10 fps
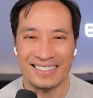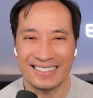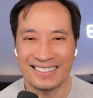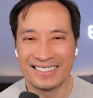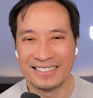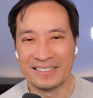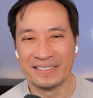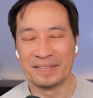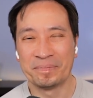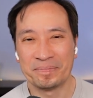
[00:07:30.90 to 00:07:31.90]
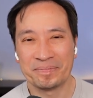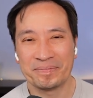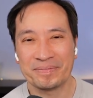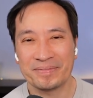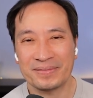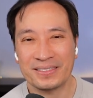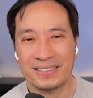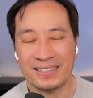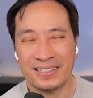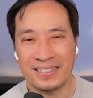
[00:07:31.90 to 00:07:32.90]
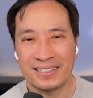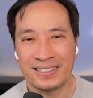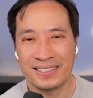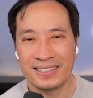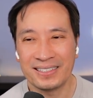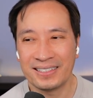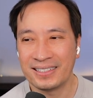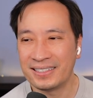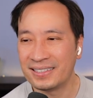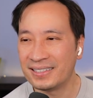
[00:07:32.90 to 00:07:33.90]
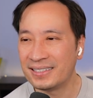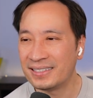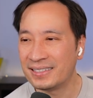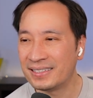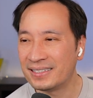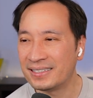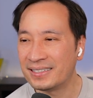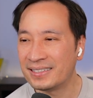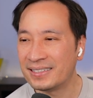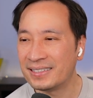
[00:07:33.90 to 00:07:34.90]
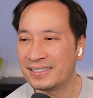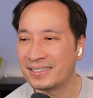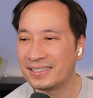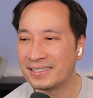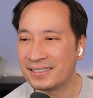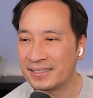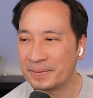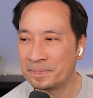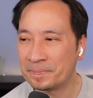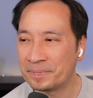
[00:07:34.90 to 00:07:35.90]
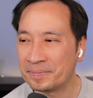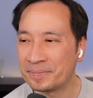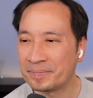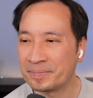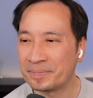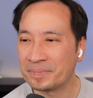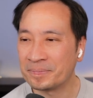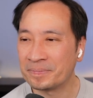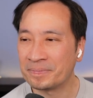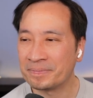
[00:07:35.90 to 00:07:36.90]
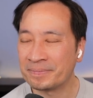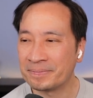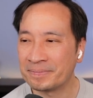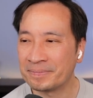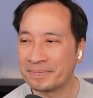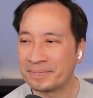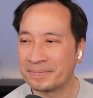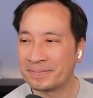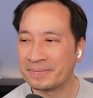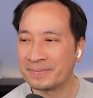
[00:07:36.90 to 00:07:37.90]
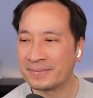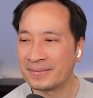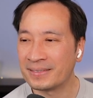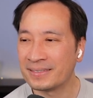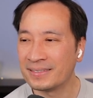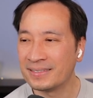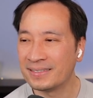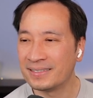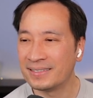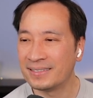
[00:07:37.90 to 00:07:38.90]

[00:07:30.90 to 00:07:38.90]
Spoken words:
(silent)